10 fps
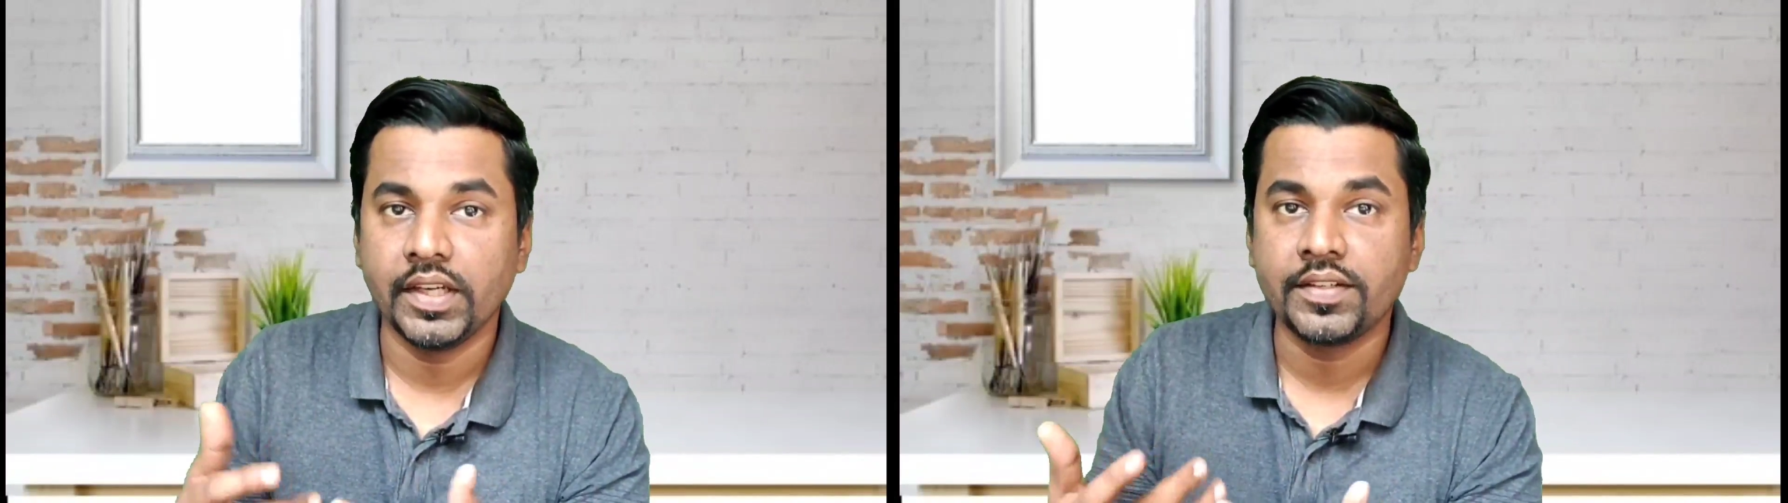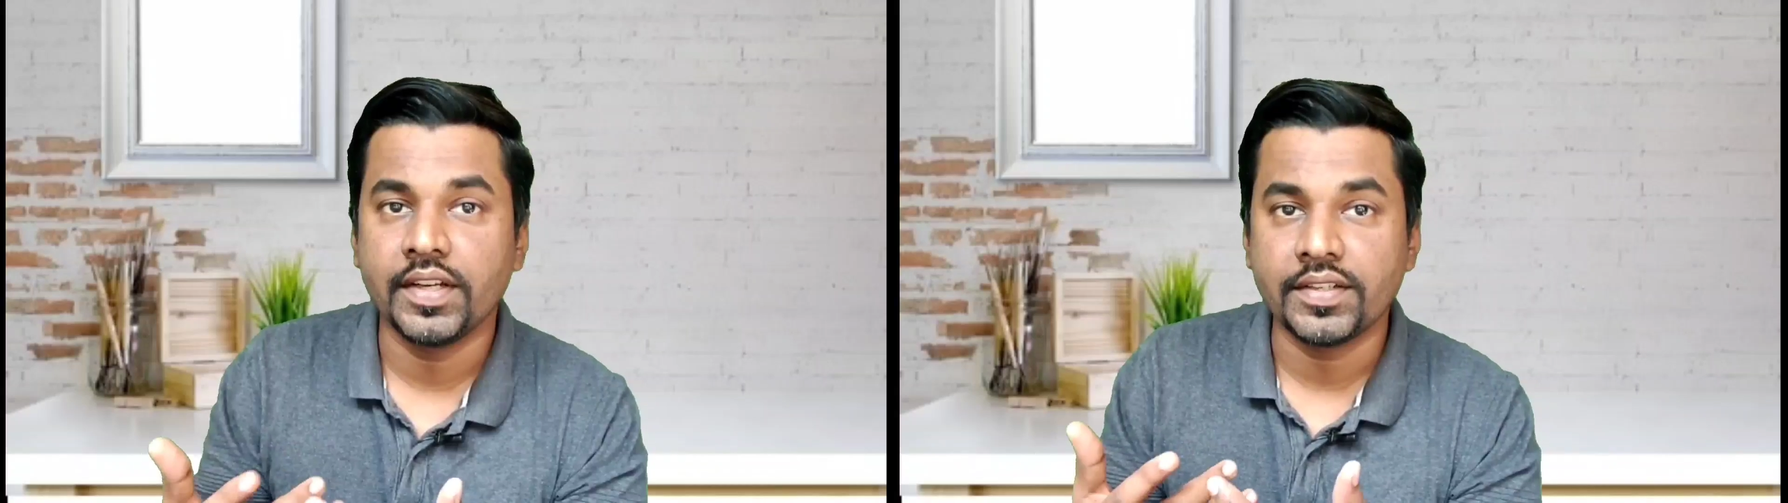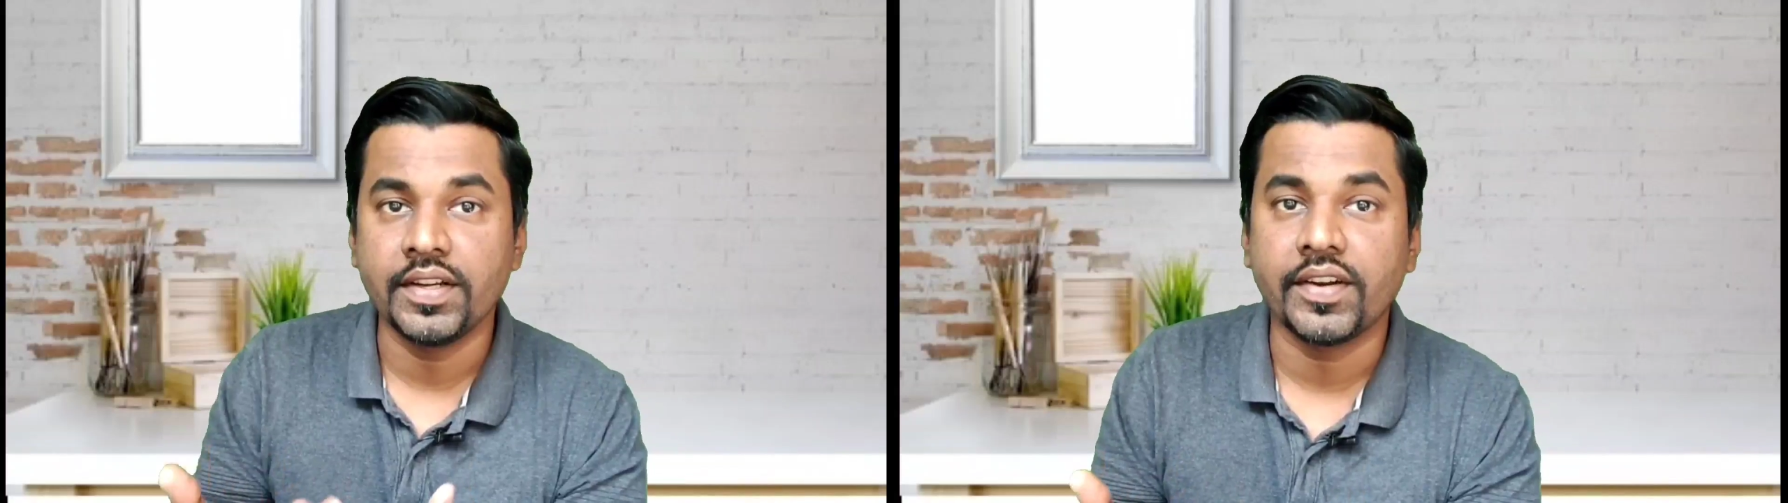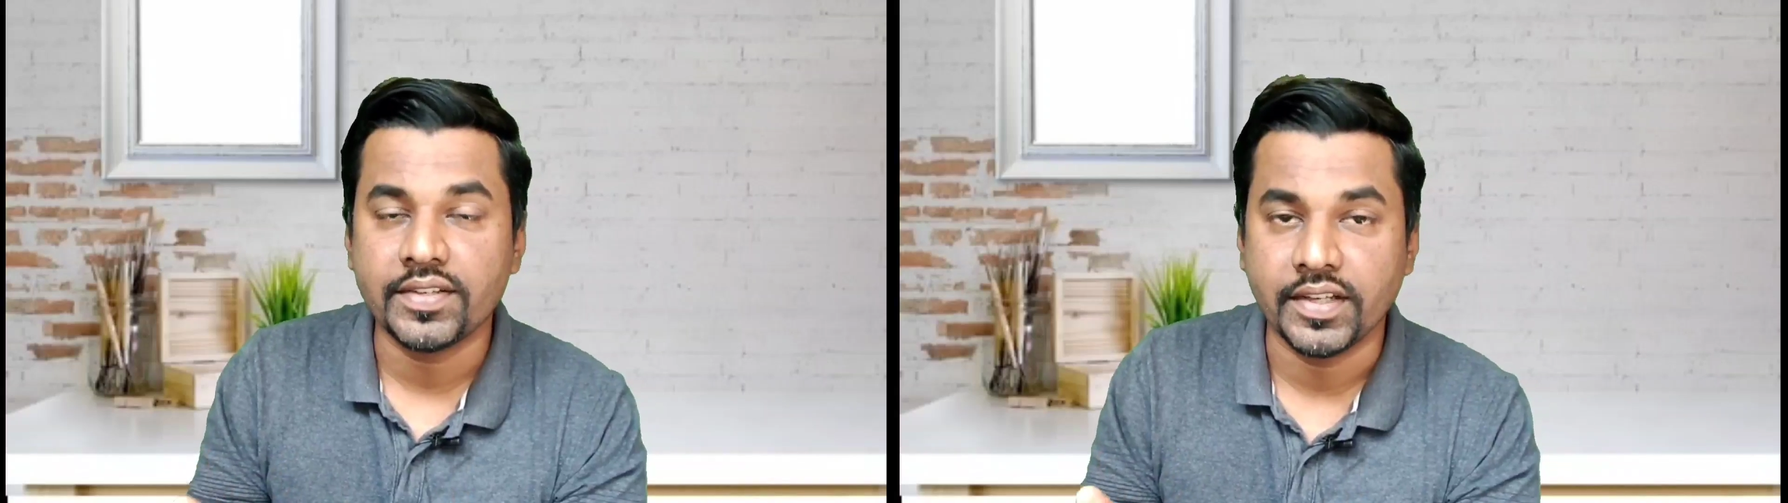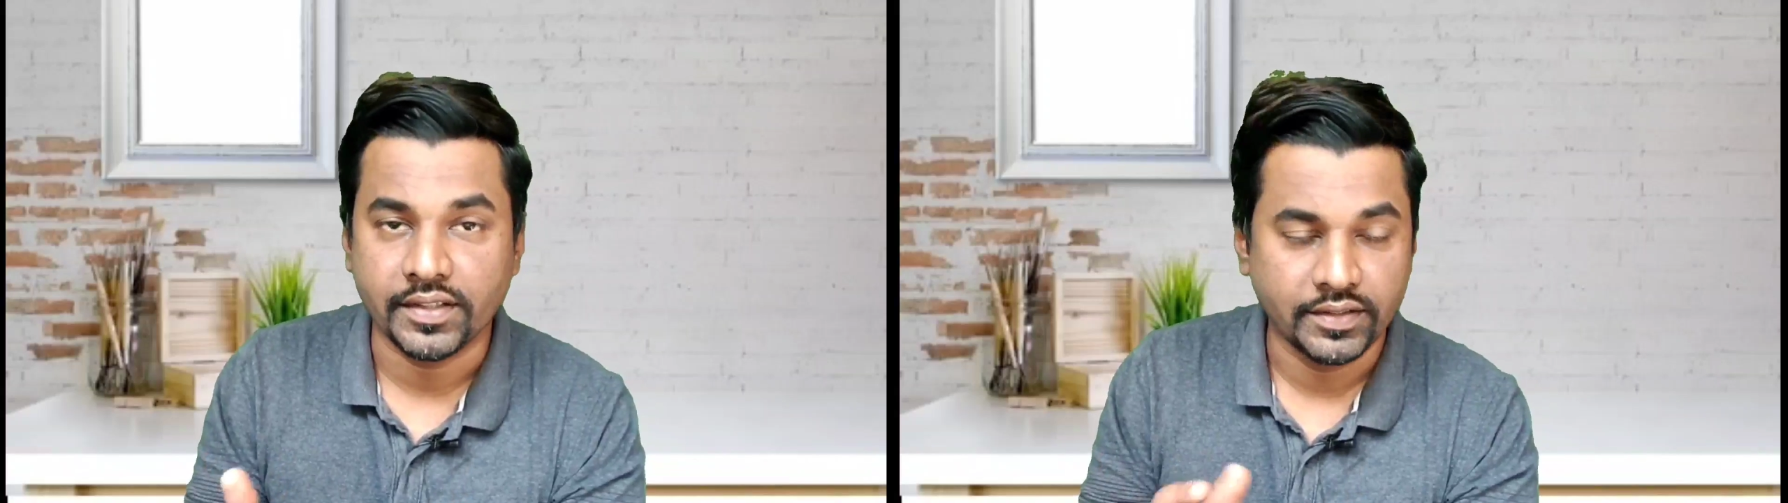It's
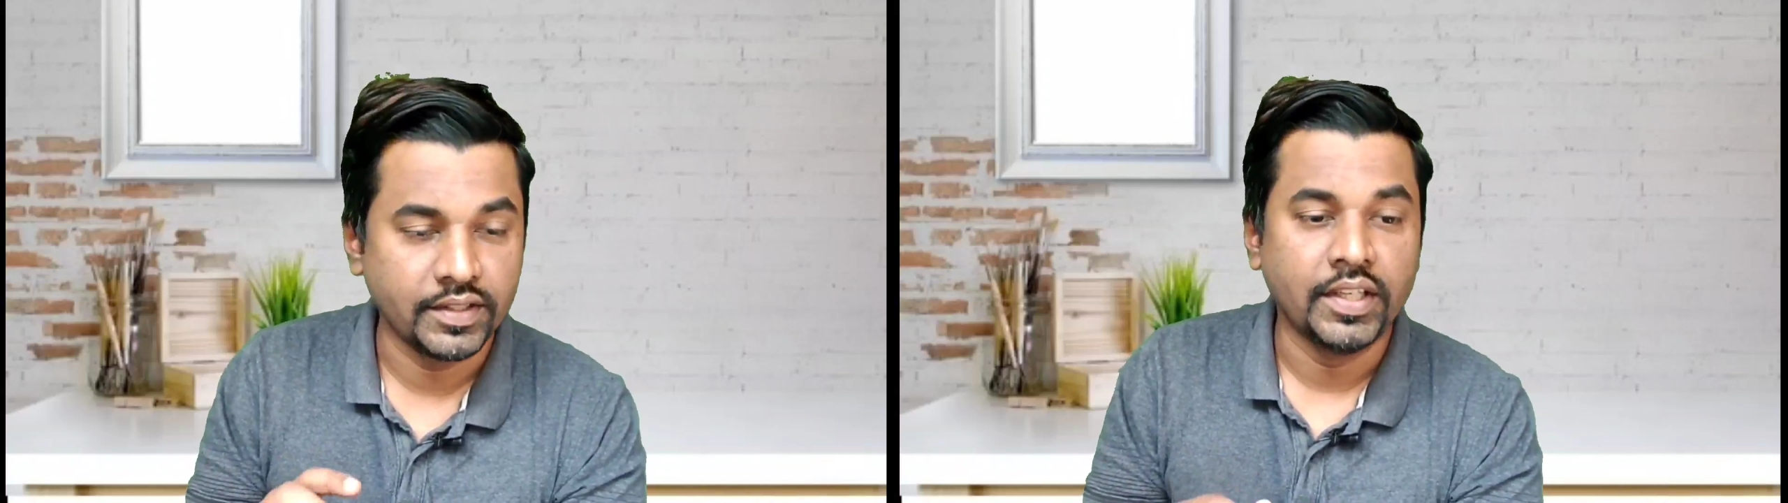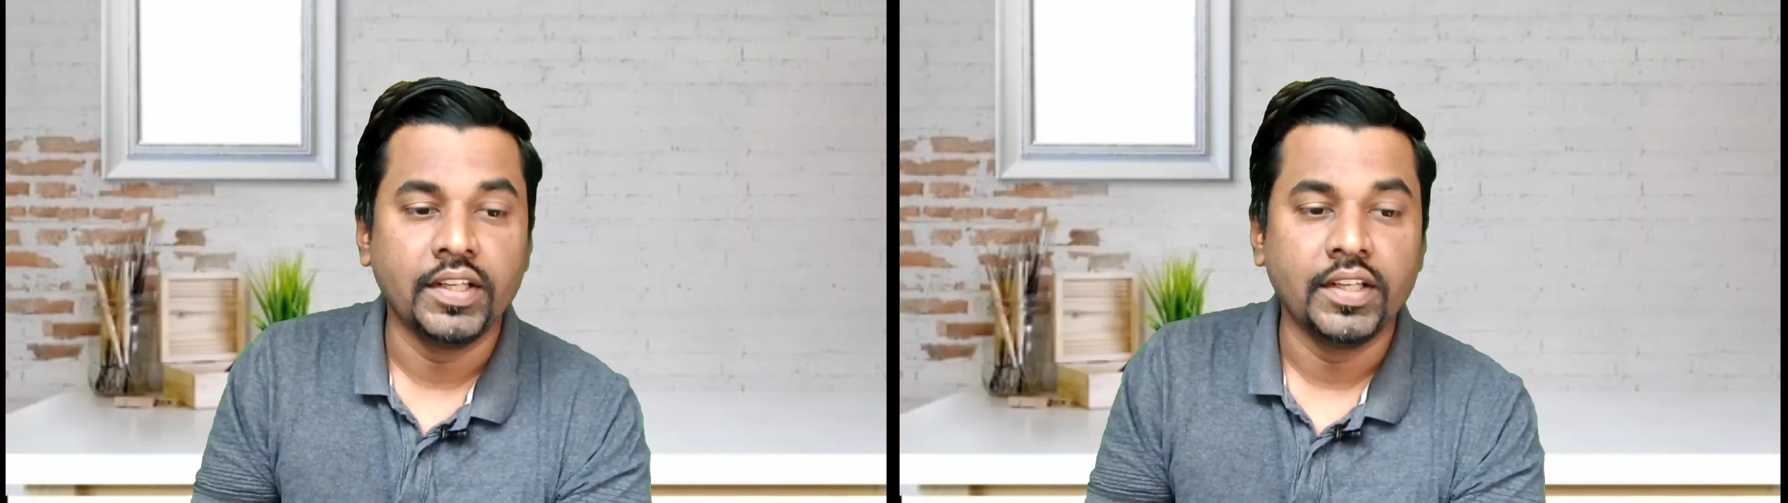interesting.